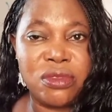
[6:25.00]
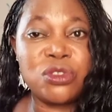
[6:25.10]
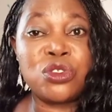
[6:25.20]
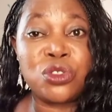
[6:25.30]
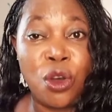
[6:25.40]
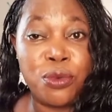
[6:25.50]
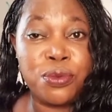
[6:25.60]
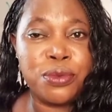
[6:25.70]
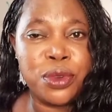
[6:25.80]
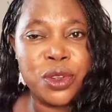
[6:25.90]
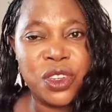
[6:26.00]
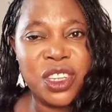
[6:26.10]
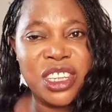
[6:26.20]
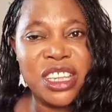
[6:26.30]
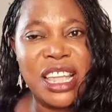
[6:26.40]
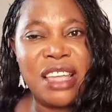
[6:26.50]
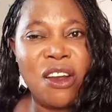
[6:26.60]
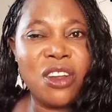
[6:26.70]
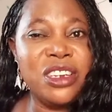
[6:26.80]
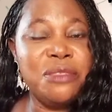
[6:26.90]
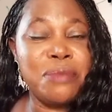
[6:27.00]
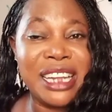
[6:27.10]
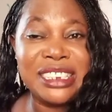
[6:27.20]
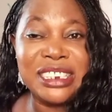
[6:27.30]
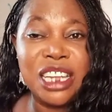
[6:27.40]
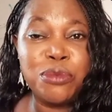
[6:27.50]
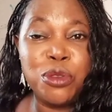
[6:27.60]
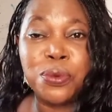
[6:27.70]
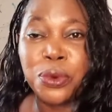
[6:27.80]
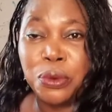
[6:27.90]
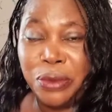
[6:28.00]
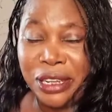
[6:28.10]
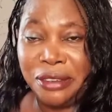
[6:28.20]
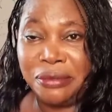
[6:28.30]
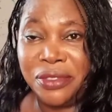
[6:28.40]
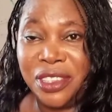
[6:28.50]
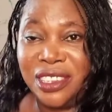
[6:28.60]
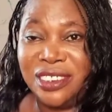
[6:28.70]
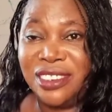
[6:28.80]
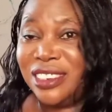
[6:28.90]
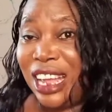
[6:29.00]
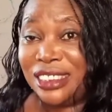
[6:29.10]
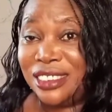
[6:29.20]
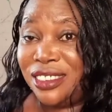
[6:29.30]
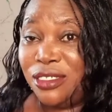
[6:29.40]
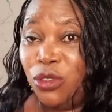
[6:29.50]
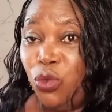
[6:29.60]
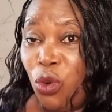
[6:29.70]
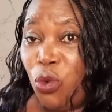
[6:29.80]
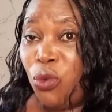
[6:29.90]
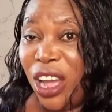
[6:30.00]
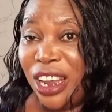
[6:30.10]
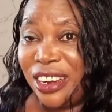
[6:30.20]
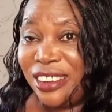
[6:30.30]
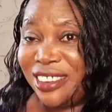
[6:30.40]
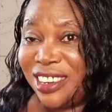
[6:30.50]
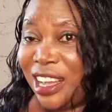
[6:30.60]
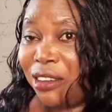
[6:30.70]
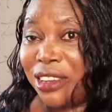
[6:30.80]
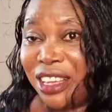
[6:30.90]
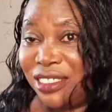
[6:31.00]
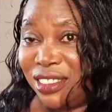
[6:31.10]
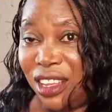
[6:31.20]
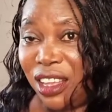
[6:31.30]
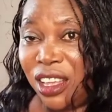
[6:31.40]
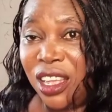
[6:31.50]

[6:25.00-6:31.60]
solve unimaginable problem that no one can get saved.